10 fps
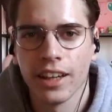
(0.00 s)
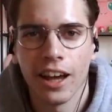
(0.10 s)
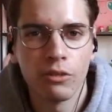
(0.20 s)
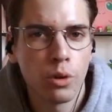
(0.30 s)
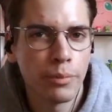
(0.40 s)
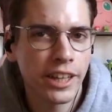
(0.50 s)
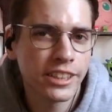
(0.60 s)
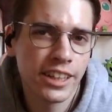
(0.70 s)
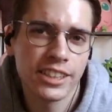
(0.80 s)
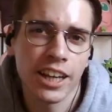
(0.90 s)
and will make
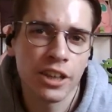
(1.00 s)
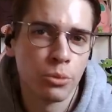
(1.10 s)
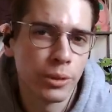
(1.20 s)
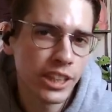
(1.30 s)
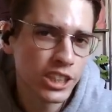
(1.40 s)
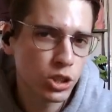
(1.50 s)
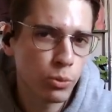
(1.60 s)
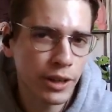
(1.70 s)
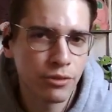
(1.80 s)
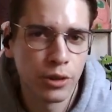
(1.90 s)
the attacker really
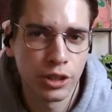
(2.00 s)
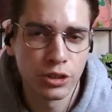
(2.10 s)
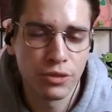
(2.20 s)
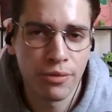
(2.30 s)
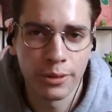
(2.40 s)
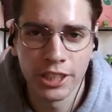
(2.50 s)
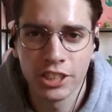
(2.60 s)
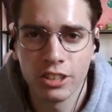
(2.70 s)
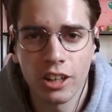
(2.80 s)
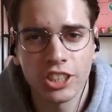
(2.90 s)
sweat for those 3
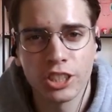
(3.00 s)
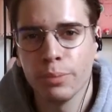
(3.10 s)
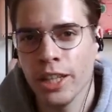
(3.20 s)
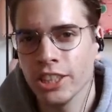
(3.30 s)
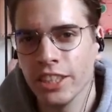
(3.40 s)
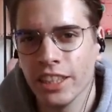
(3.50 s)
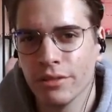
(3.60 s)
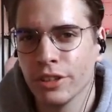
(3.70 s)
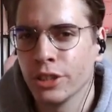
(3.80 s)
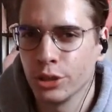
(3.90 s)
stars, especially
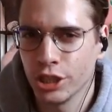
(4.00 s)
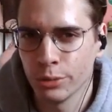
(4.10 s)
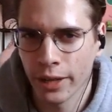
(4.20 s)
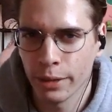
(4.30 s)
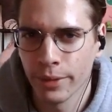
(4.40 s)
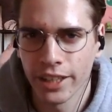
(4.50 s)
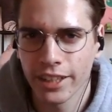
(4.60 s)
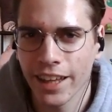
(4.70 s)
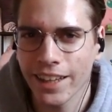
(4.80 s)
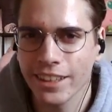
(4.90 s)
if you use the recommended
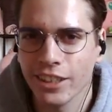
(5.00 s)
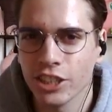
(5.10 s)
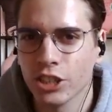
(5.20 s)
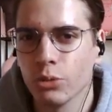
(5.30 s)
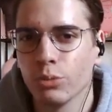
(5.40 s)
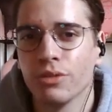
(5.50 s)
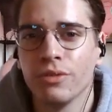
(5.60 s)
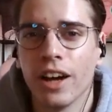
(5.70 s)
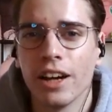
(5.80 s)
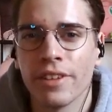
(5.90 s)
clan castle with
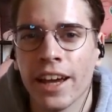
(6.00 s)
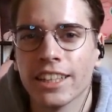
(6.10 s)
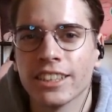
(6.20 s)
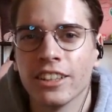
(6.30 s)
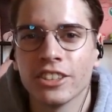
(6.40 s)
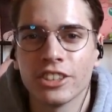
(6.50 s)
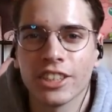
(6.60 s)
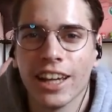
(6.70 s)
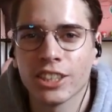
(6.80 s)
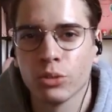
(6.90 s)
5 headhunters
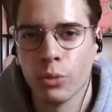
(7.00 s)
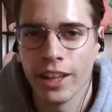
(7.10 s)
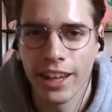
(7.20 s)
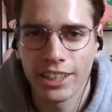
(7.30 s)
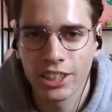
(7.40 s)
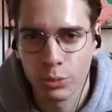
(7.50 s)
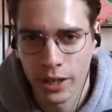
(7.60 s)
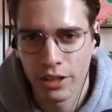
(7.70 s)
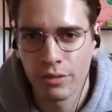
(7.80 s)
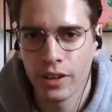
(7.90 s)
as well as
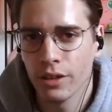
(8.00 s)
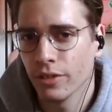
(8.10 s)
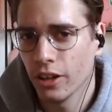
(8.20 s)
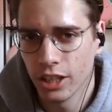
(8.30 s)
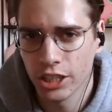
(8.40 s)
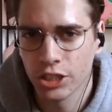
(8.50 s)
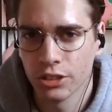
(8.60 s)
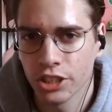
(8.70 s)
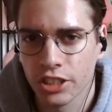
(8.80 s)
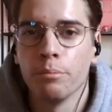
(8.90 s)
25
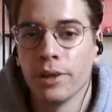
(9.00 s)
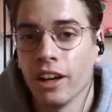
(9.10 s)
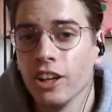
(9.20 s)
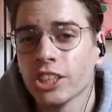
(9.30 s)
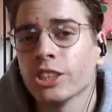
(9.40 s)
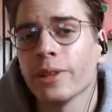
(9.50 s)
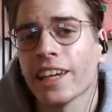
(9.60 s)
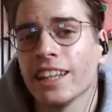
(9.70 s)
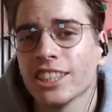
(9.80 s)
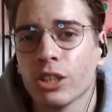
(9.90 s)
archers. But also
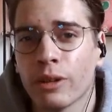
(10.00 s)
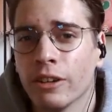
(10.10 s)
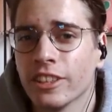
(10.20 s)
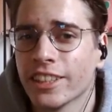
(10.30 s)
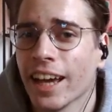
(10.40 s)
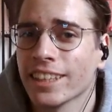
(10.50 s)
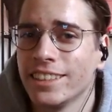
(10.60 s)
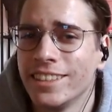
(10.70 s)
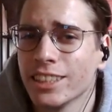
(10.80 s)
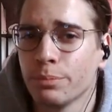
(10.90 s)
against ground attacks,
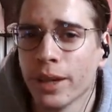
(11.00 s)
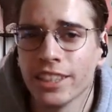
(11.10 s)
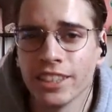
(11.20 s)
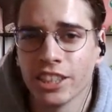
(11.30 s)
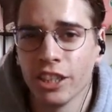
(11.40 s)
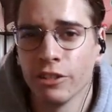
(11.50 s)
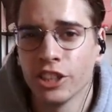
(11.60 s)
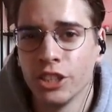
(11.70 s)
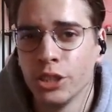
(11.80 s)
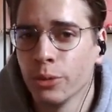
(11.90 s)
this base is going
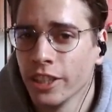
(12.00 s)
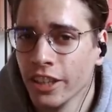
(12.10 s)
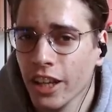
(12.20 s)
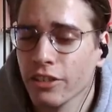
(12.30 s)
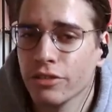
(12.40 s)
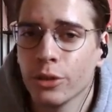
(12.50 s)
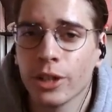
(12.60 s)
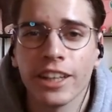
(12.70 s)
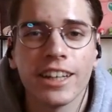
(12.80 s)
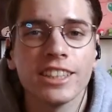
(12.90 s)
to do a lot of
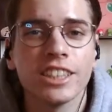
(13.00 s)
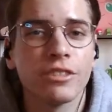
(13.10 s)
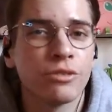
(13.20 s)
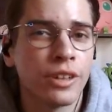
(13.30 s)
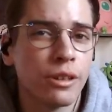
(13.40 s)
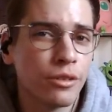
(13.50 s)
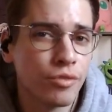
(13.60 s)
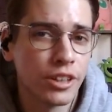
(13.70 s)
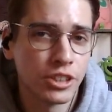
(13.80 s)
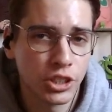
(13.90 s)
work. It is a
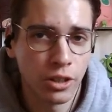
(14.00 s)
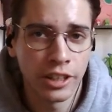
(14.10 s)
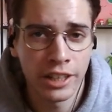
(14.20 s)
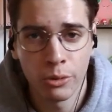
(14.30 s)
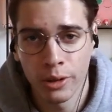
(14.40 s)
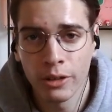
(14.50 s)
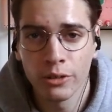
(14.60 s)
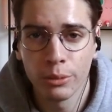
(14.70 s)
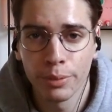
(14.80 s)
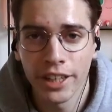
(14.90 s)
very solid
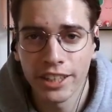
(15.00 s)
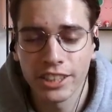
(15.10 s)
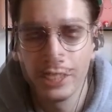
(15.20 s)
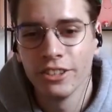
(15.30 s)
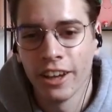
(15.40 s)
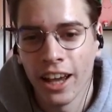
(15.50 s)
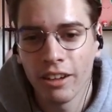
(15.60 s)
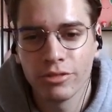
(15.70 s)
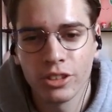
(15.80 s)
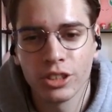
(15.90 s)
all-rounder base. You
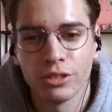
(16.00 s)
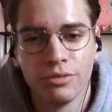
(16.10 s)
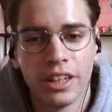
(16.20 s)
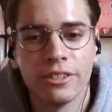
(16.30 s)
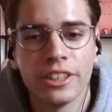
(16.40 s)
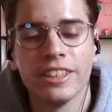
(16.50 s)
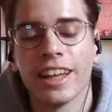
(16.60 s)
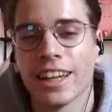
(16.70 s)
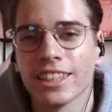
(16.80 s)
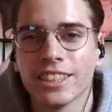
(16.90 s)
have those very
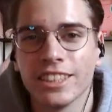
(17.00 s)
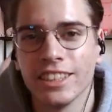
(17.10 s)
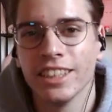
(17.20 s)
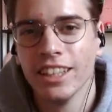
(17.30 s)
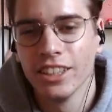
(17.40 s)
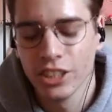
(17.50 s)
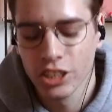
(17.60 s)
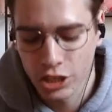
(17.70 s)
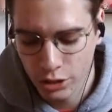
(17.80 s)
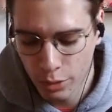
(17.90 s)
nasty
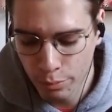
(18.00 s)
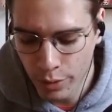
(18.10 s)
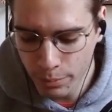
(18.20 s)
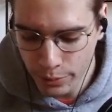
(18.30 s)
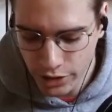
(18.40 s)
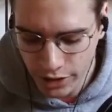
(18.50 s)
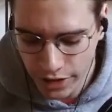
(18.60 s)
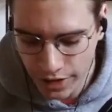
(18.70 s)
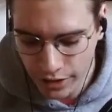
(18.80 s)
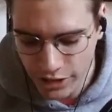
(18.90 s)
compartments on the
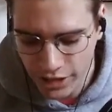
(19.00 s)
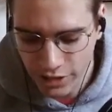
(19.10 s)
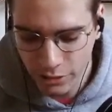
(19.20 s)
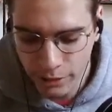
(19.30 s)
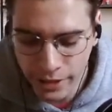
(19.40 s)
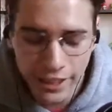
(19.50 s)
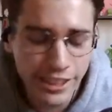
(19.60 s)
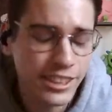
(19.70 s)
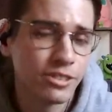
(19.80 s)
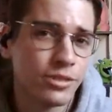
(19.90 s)
outside where it
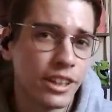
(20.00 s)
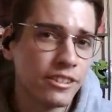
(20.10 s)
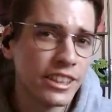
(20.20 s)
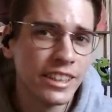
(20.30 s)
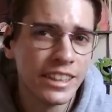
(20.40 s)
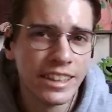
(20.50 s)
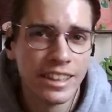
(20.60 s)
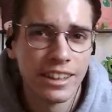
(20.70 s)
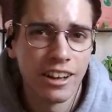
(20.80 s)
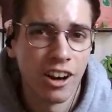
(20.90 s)
is very
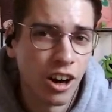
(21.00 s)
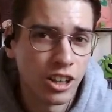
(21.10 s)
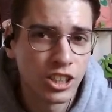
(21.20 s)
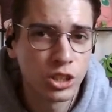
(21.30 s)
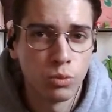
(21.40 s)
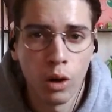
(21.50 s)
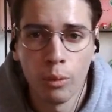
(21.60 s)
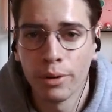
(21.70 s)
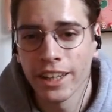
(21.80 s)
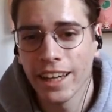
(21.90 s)
hard to wall
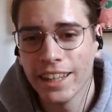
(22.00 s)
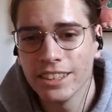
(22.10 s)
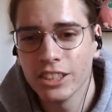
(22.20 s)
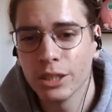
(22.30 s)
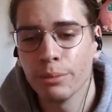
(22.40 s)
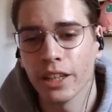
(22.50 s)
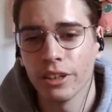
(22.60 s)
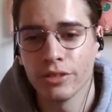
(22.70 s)
break into the middle of the